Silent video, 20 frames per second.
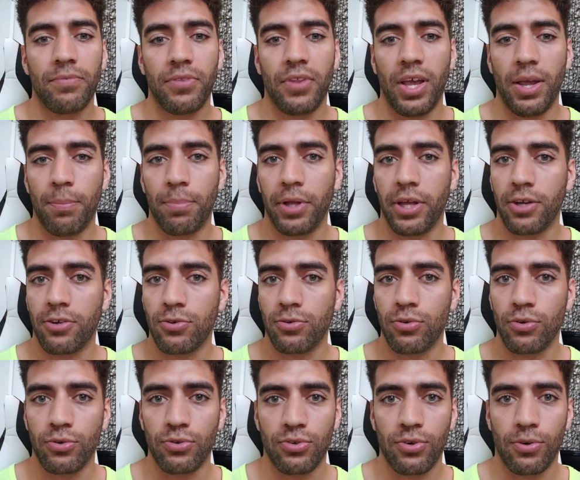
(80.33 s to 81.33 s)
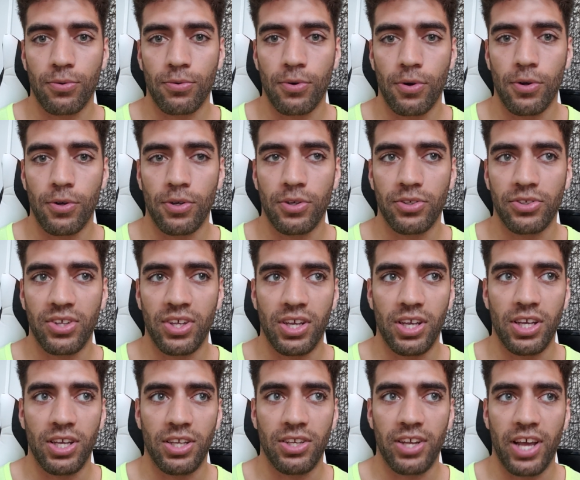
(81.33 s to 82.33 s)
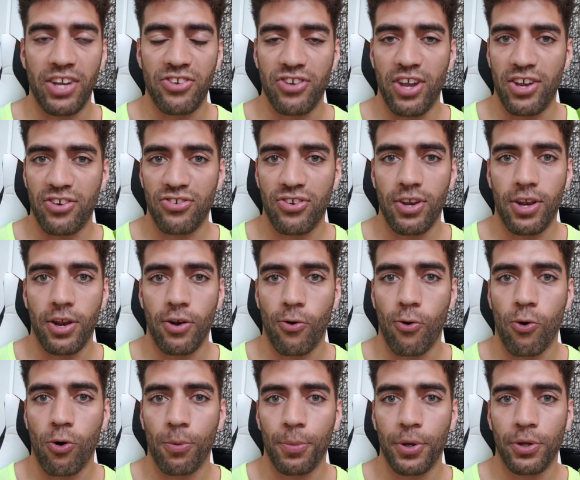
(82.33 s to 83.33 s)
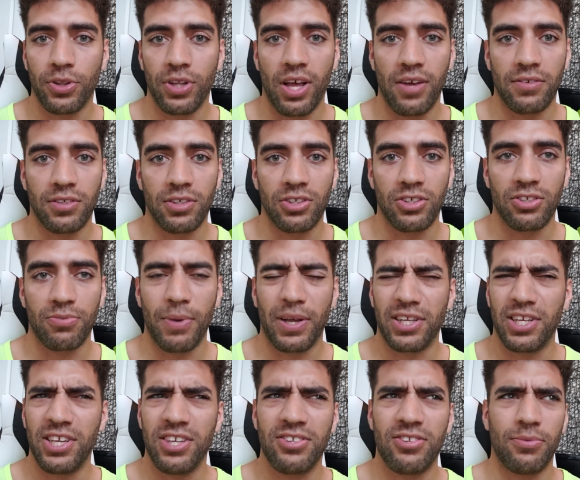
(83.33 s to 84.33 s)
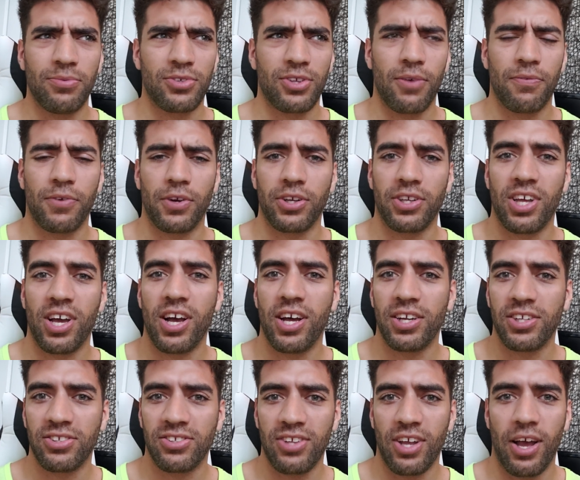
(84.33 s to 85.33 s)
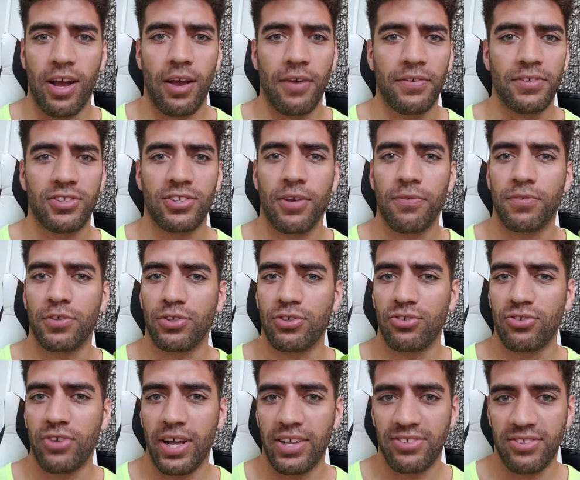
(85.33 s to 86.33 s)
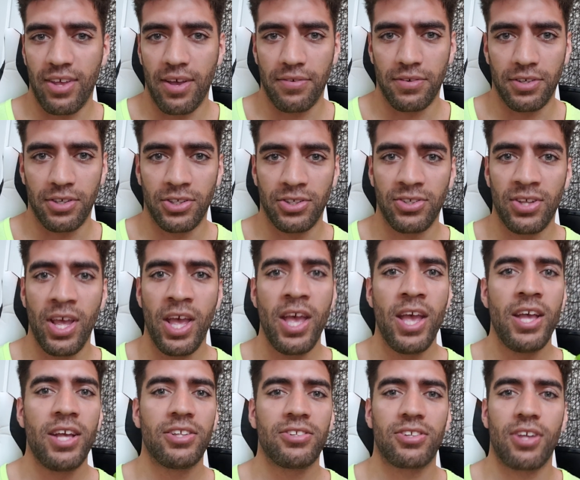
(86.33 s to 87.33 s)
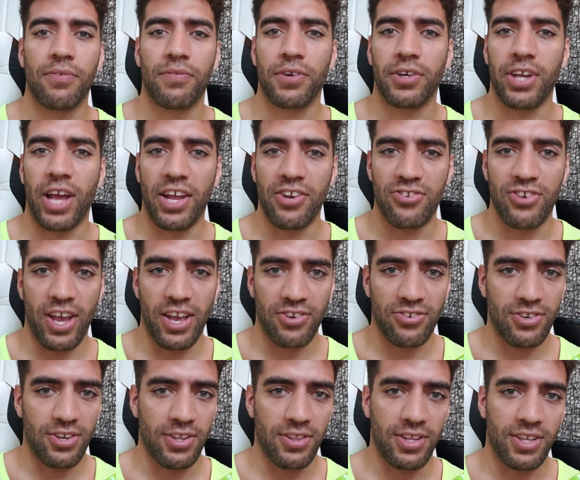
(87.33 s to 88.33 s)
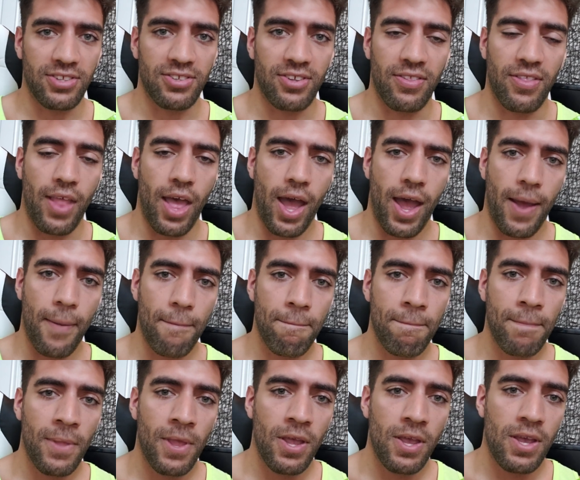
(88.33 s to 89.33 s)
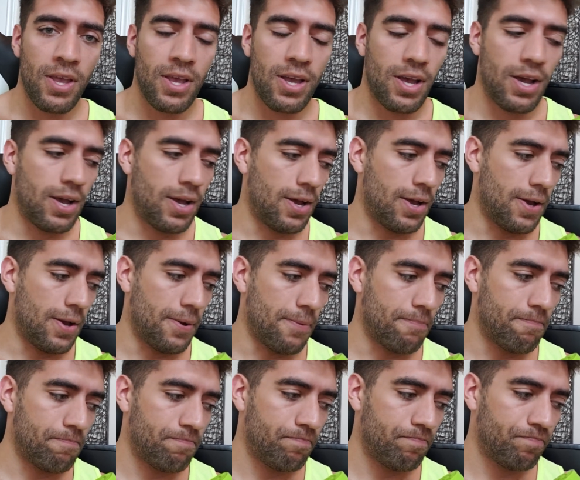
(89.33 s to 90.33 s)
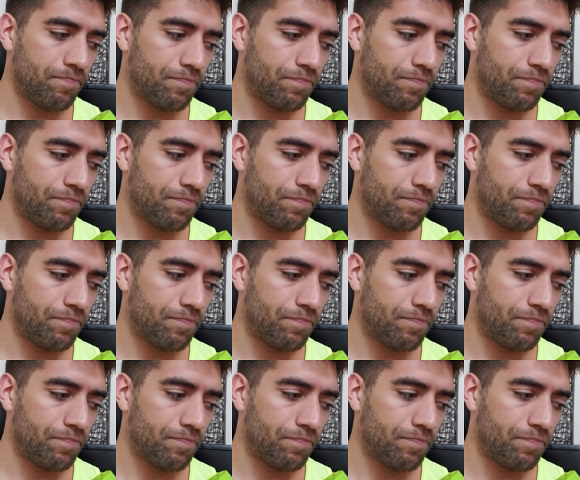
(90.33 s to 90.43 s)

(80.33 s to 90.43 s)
they play crucial roles in digestion and hormone levels. Magnesium is good for a ton of stuff. It's good for stress levels. It's good for digestion, this and that. Um,